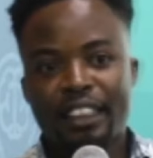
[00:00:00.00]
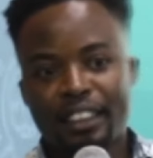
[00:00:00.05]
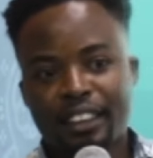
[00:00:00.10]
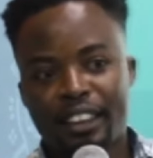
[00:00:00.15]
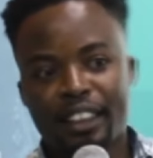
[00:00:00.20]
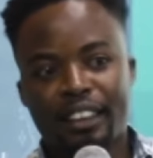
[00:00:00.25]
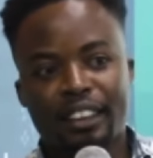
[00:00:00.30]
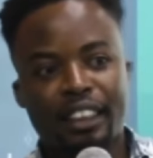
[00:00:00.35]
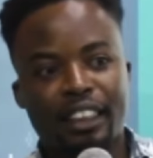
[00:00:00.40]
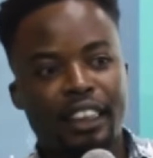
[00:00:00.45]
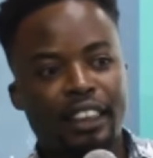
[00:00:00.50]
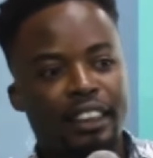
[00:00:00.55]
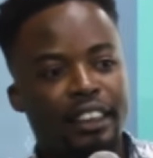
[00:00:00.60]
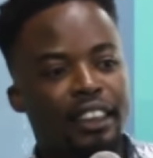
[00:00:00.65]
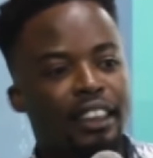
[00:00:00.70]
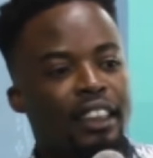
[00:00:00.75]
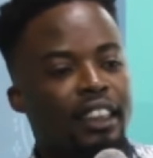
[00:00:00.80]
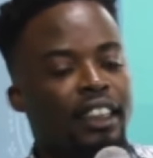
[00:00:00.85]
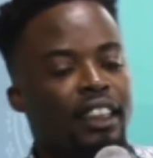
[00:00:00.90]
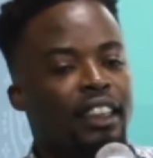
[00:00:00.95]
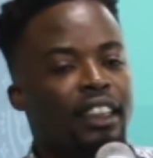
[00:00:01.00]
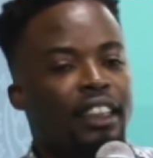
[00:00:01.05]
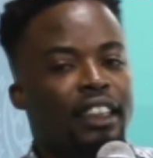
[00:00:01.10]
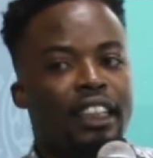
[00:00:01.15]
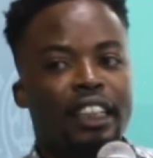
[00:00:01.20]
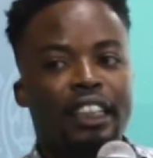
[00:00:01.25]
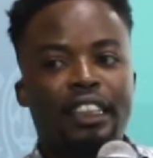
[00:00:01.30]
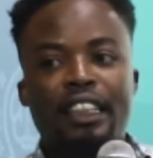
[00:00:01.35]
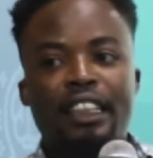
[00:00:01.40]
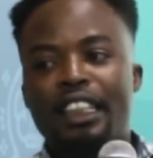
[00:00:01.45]
that says that
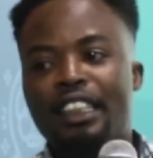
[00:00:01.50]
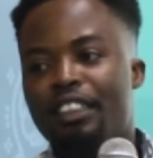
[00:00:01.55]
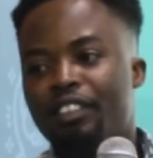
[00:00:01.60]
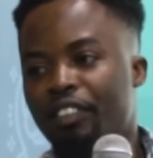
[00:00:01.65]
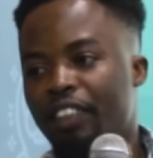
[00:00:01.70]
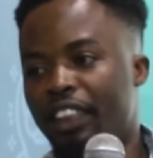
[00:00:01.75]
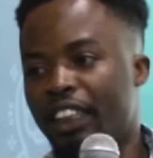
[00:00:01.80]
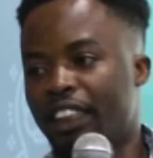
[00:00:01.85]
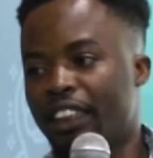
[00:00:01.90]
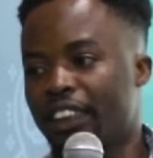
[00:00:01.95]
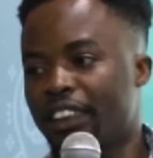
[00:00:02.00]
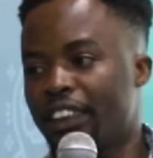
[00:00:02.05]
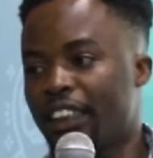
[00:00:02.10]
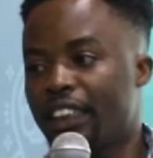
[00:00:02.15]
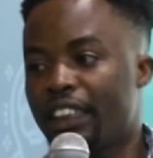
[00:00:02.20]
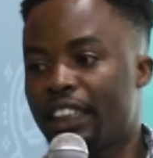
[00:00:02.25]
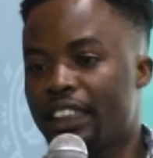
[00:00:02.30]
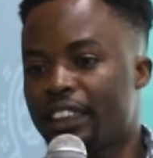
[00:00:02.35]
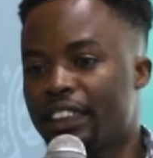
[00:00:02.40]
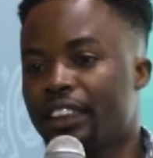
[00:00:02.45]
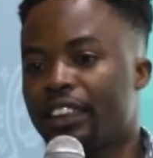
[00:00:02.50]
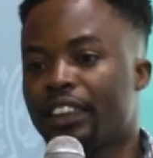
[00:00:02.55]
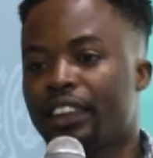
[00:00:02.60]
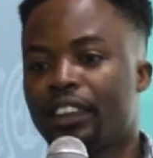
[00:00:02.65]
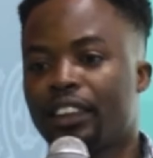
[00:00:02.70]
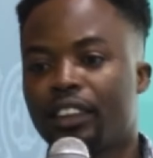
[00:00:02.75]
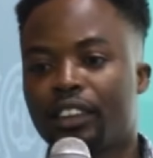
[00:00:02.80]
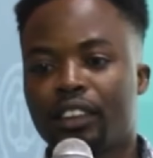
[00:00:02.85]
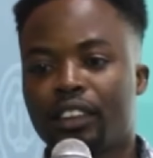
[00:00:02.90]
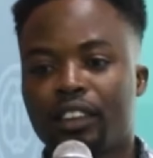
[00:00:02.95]
the next village is the next
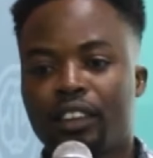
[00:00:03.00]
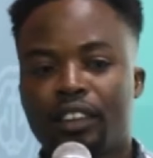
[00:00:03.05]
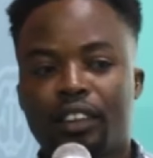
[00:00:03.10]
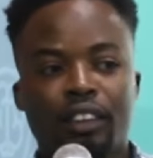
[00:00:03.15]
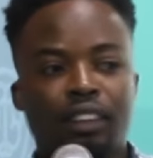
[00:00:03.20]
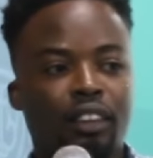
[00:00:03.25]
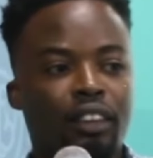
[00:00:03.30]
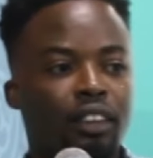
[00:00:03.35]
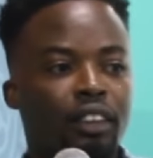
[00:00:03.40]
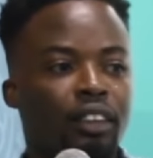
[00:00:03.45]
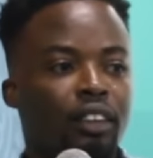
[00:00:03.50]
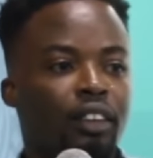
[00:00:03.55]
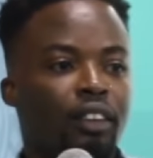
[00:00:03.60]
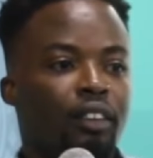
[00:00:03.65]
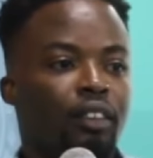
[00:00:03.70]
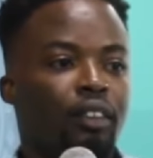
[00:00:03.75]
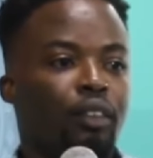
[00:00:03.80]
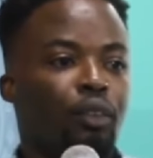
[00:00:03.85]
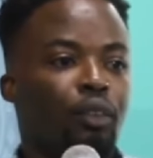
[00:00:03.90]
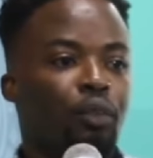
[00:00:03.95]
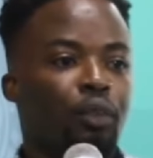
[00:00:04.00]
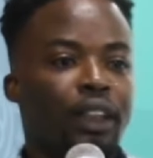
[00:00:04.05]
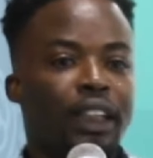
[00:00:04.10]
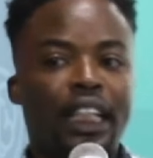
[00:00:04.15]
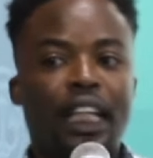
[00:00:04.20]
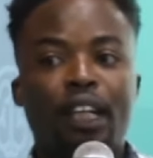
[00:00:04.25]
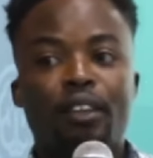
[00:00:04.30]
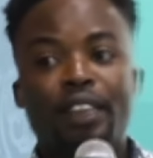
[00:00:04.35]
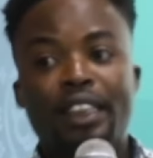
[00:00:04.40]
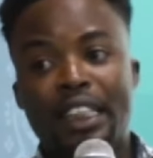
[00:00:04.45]
city.
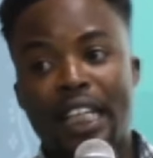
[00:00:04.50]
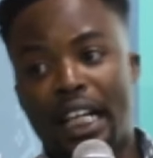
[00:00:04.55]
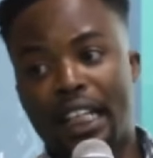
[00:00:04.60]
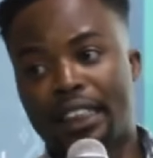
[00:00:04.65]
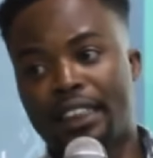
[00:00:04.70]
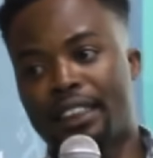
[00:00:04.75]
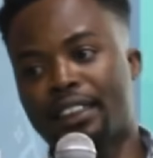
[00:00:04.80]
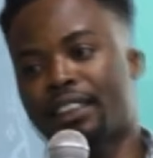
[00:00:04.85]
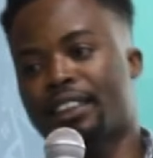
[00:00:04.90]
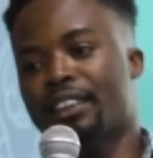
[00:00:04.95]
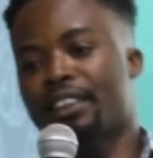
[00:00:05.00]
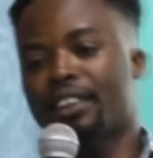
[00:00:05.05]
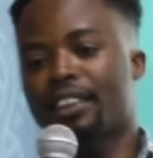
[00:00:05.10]
Without that,